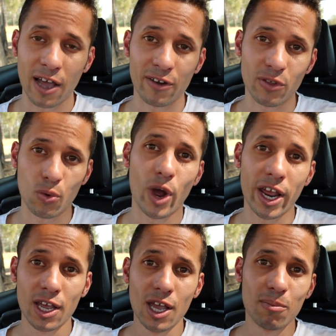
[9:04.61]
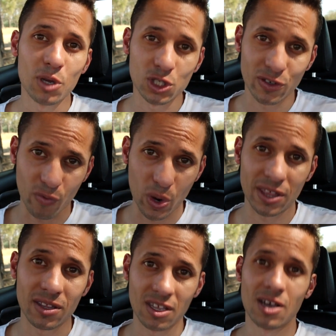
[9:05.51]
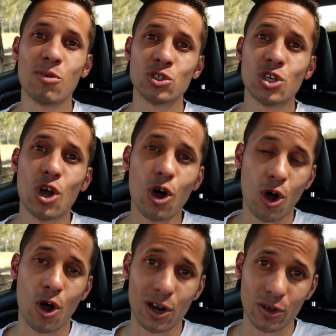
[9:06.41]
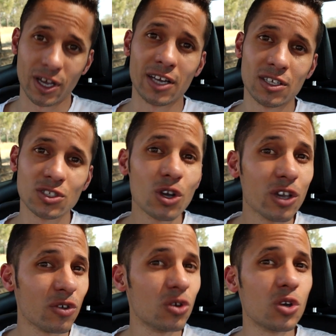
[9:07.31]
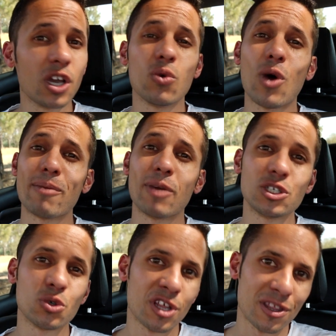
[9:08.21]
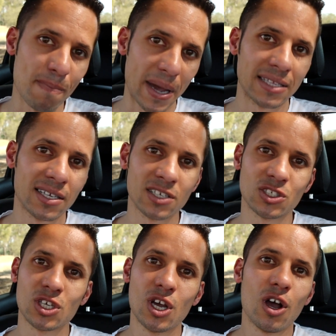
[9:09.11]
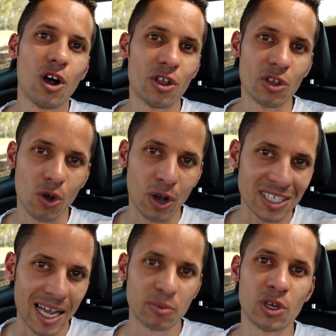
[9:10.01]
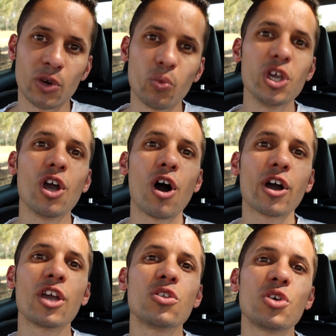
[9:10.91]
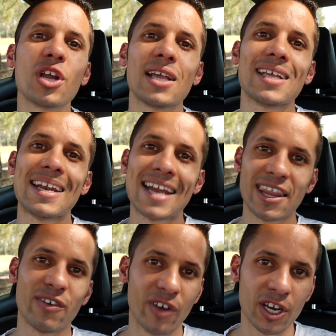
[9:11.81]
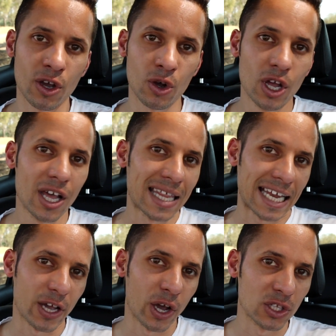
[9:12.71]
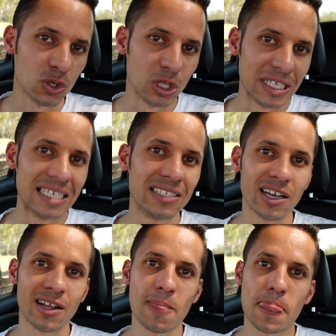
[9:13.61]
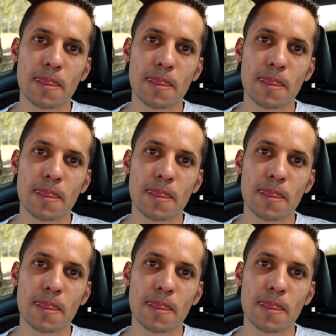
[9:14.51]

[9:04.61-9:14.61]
out of the way because of where the turbos are located. So if you do get one, make sure that the maintenance on the car is up to date. We are going to create another video that go into detail